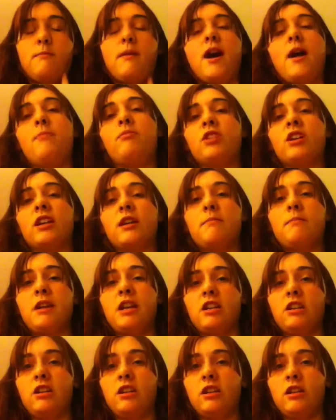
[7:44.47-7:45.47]
Public
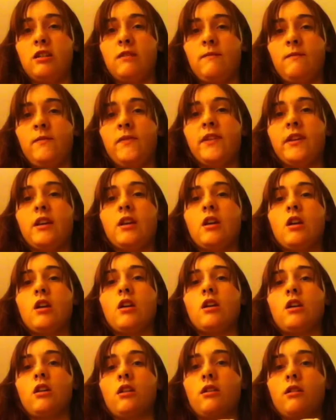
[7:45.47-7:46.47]
opinion
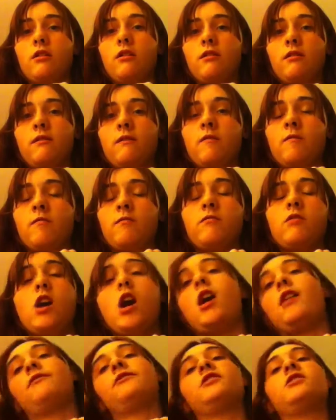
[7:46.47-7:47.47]

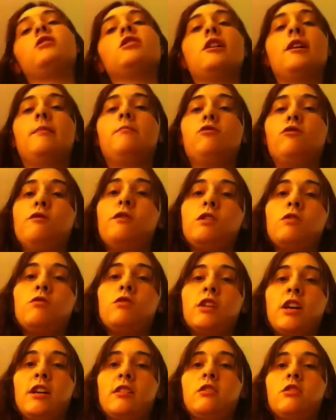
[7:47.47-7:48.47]
oftentimes
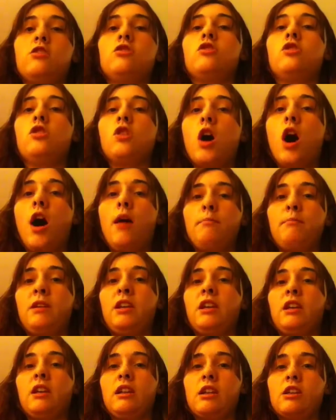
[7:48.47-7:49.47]
views us as not
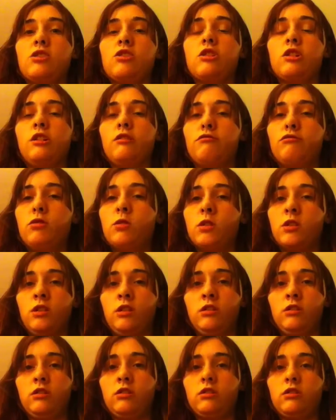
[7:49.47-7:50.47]
being as good of
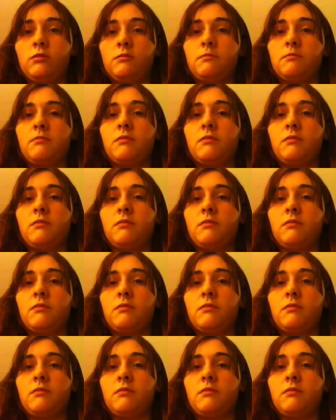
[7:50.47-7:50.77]
workers.